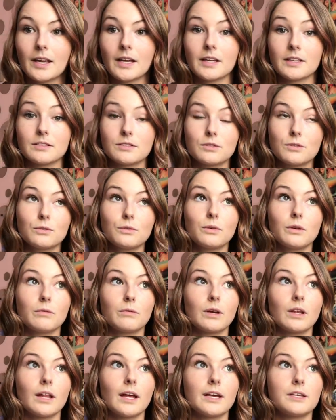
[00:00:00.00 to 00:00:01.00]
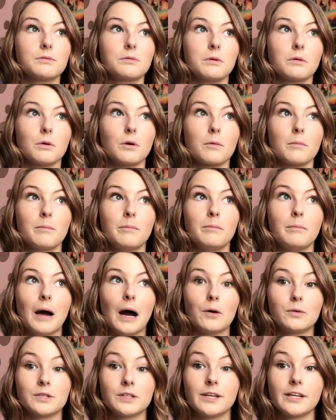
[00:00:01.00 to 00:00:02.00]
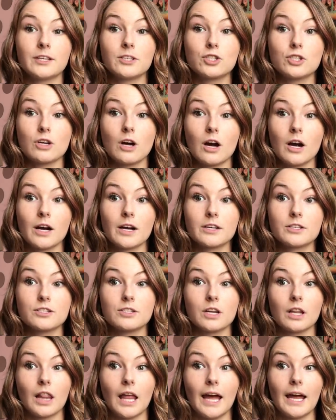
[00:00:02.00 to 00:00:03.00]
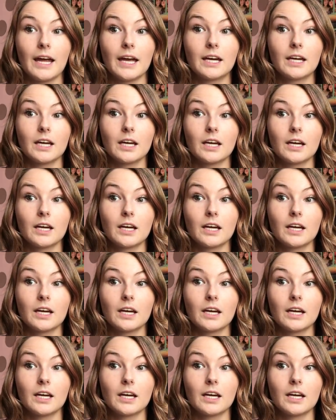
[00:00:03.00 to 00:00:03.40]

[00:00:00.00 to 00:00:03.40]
and soon we realized we were about to get charged like